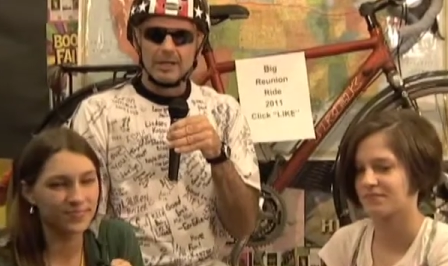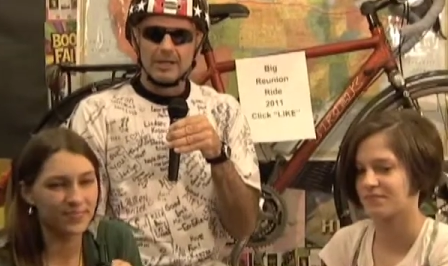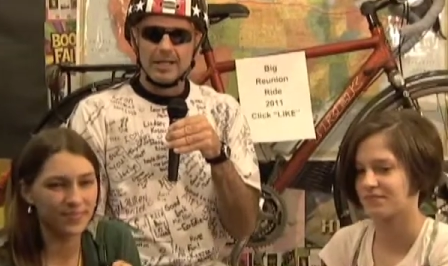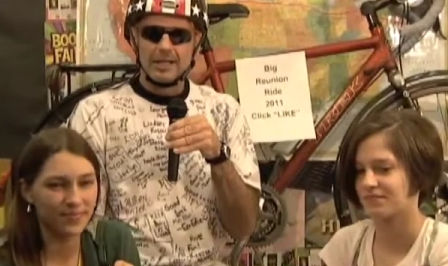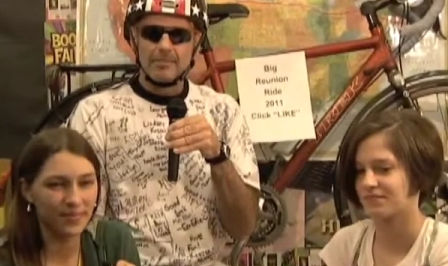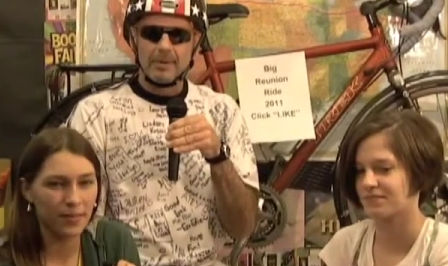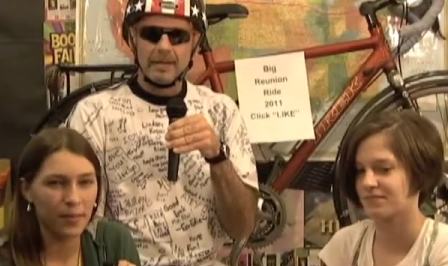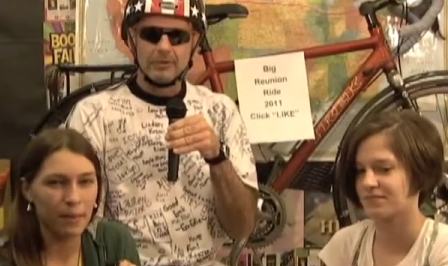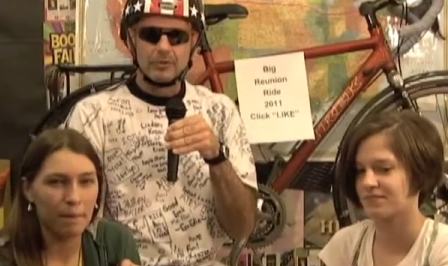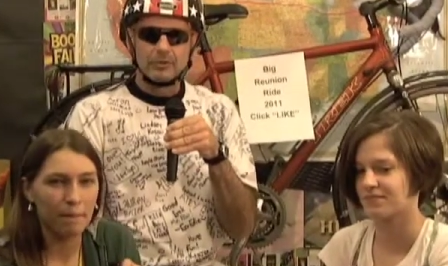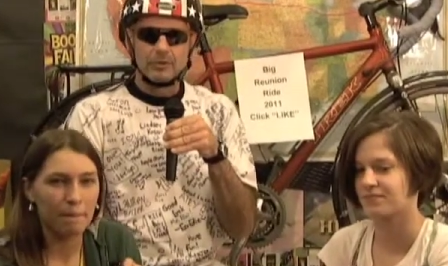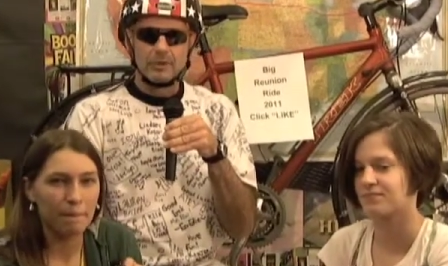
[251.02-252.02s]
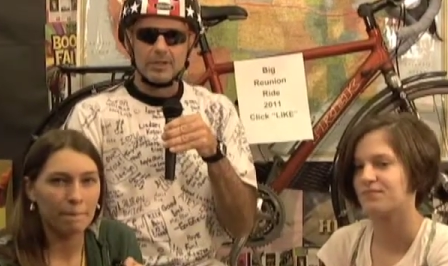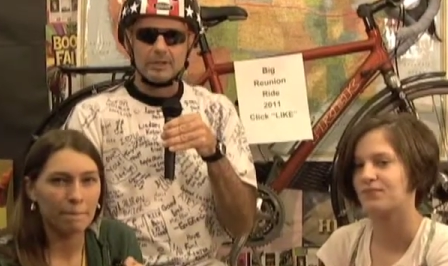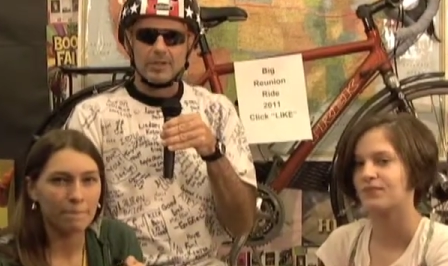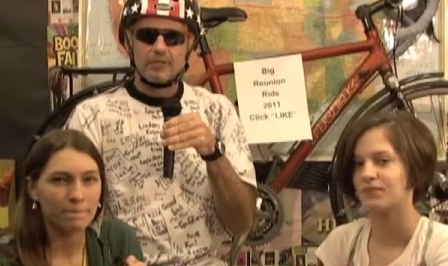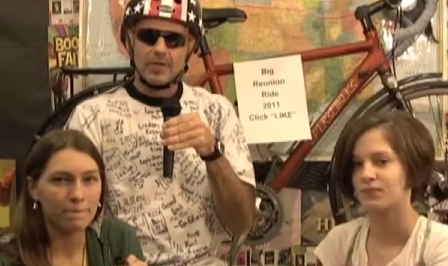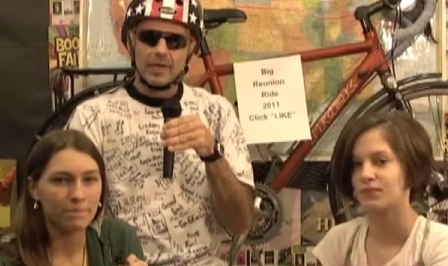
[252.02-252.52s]
Speaker 1: a daily basis, or at
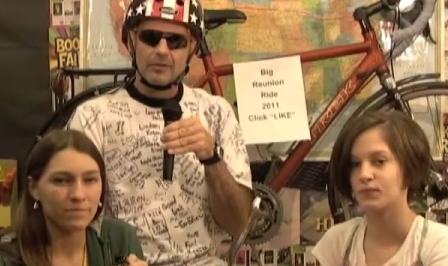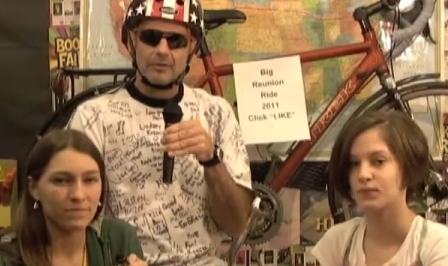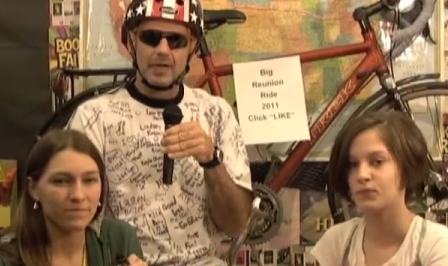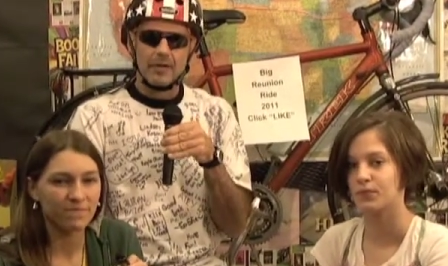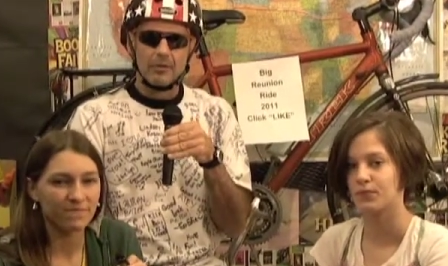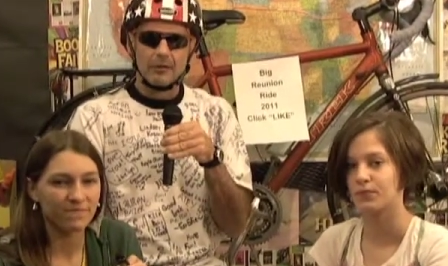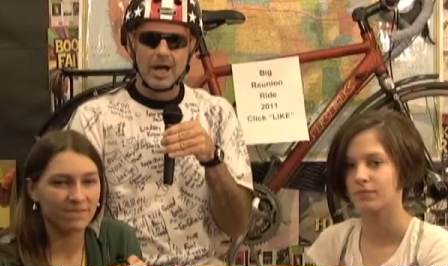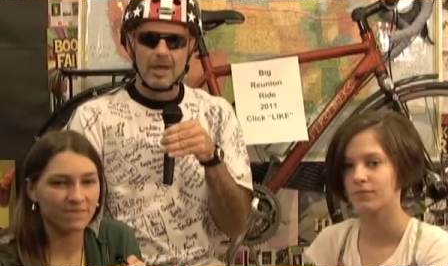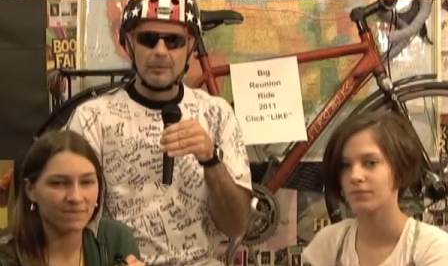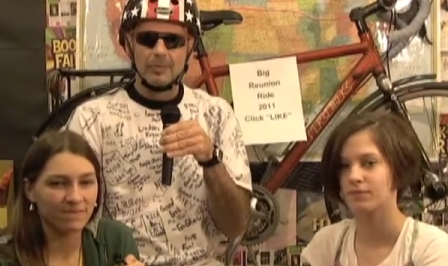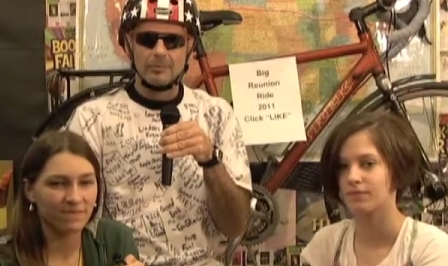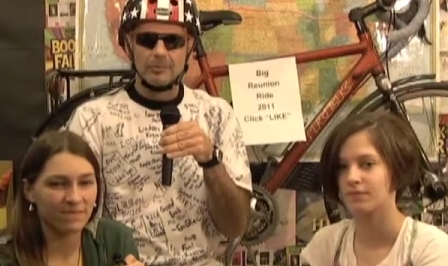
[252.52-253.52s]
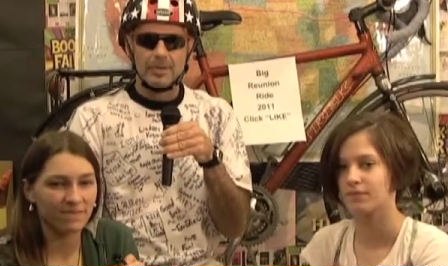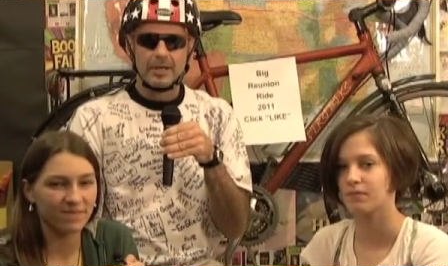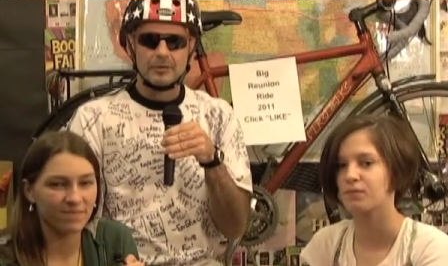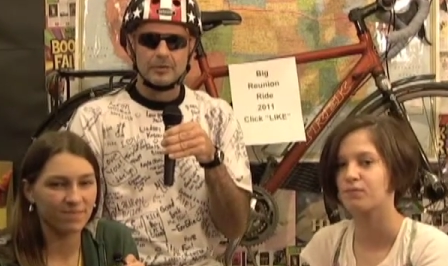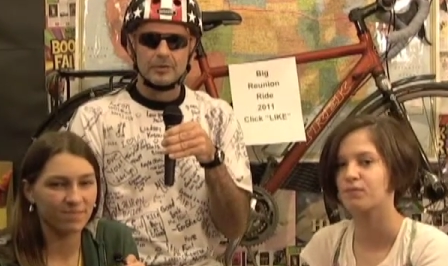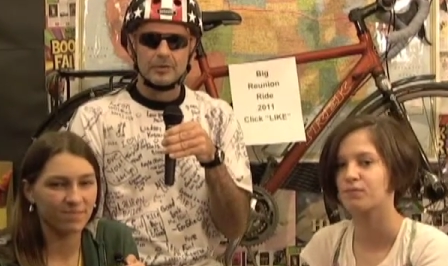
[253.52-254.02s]
least every other day, with comments and
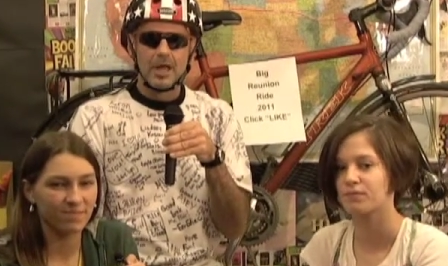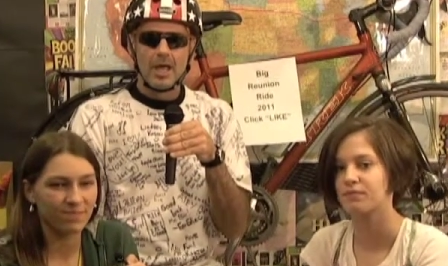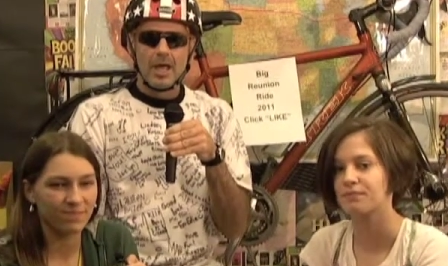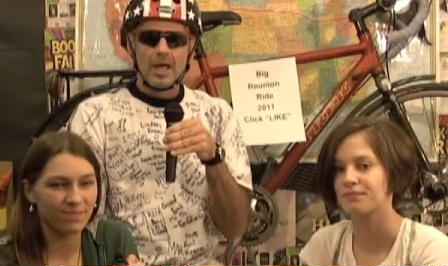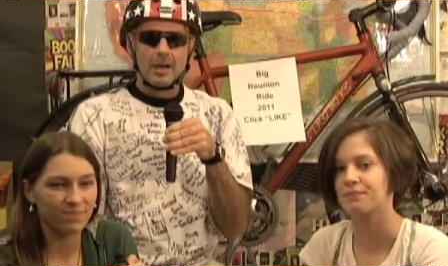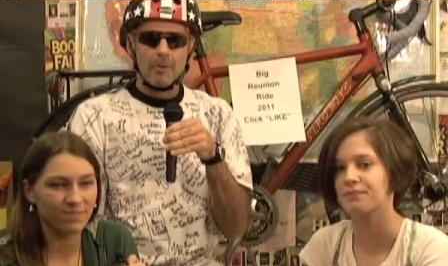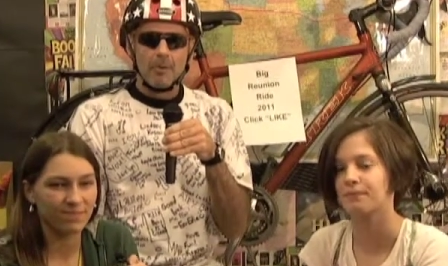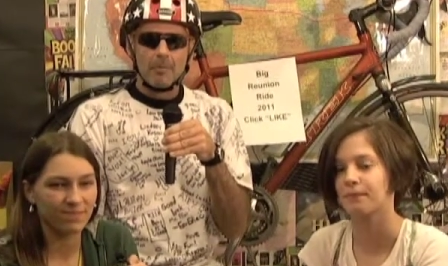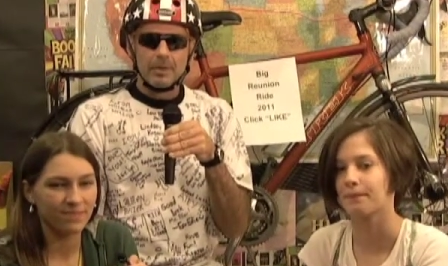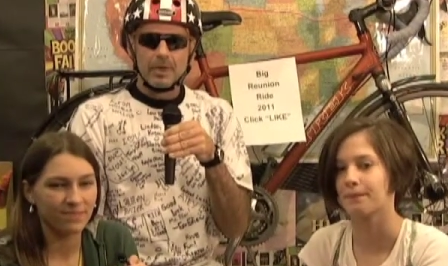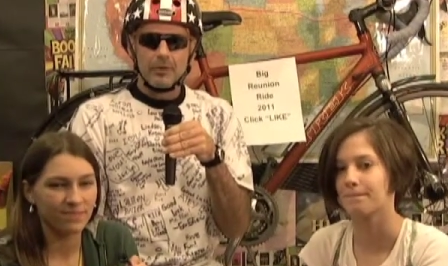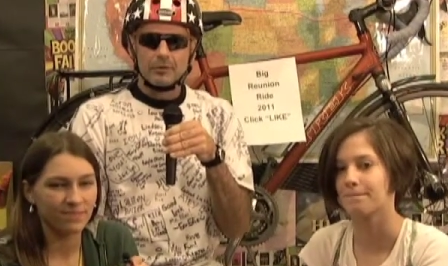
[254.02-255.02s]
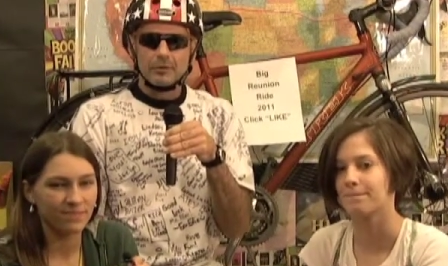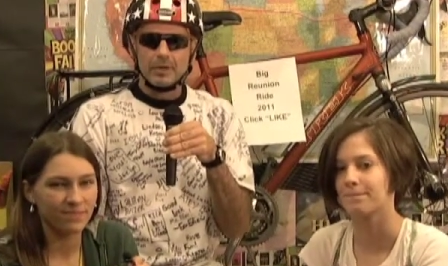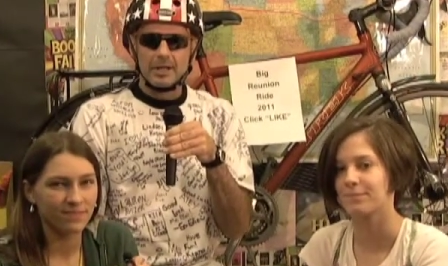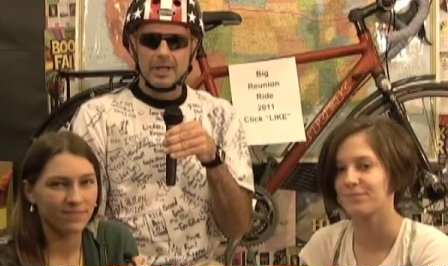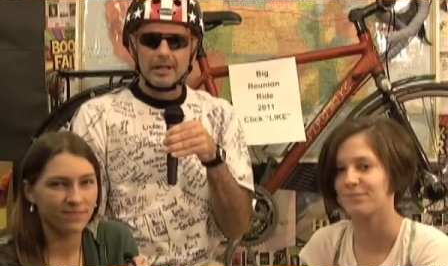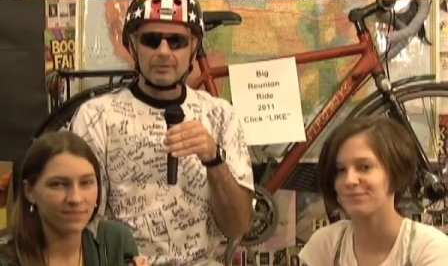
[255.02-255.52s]
pictures. And I'm hoping to
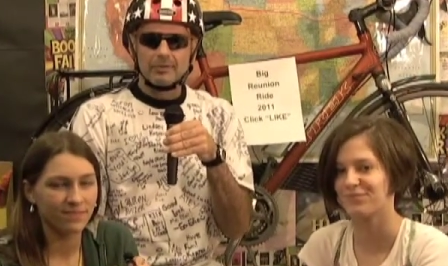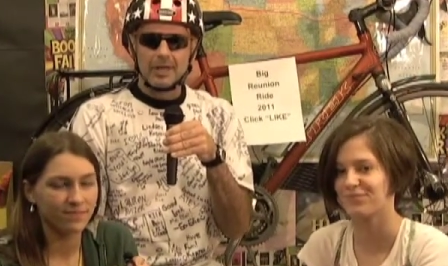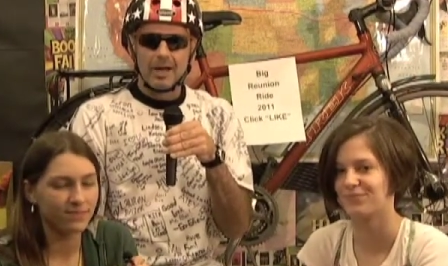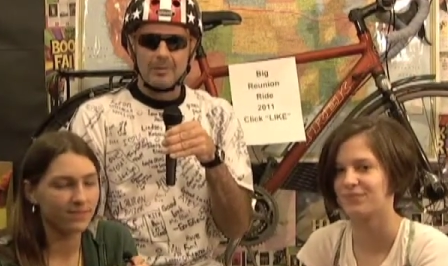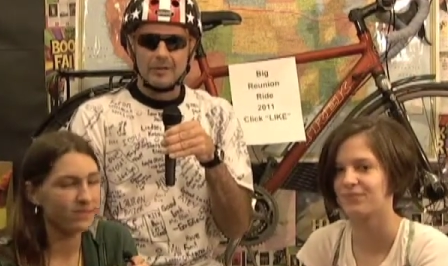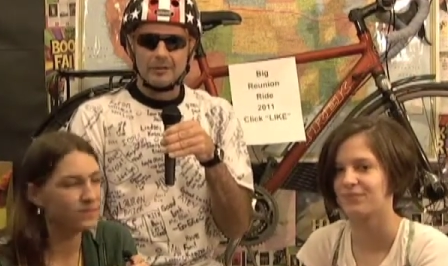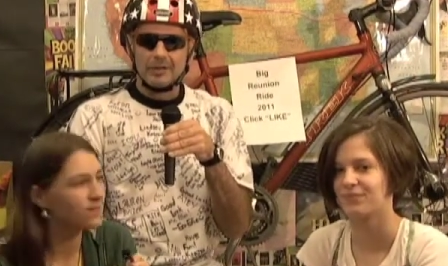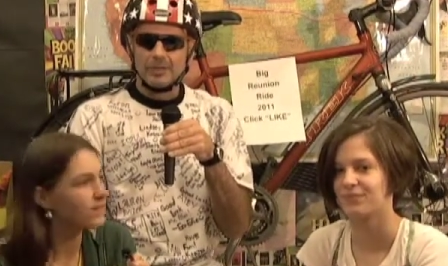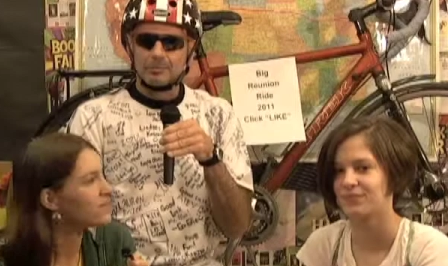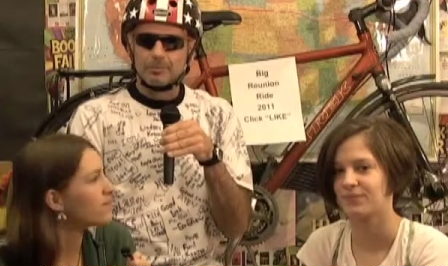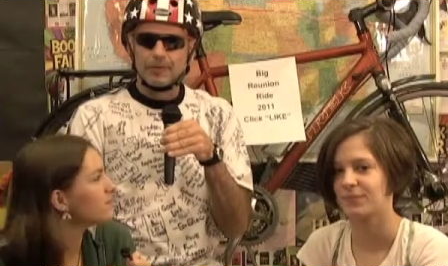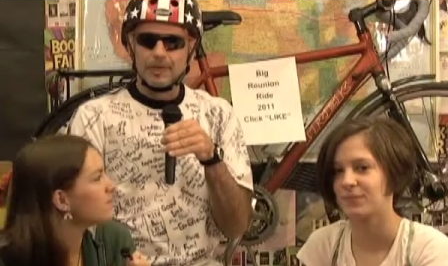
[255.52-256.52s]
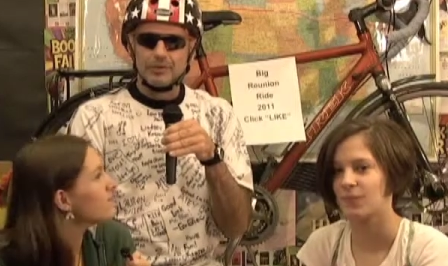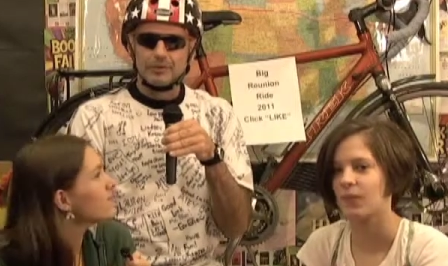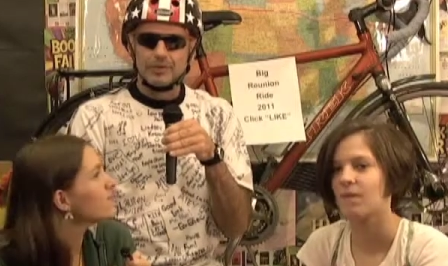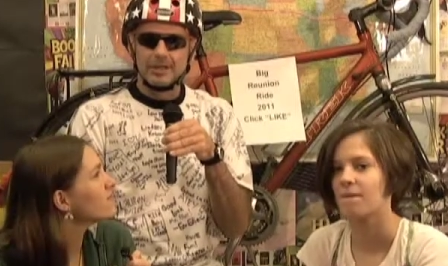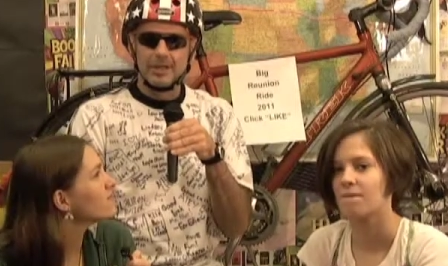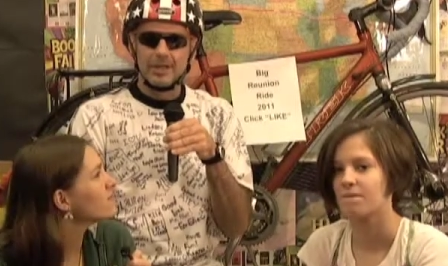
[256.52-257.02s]
also get lots of comments and
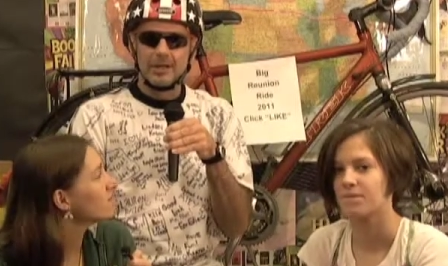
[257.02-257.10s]
inspiration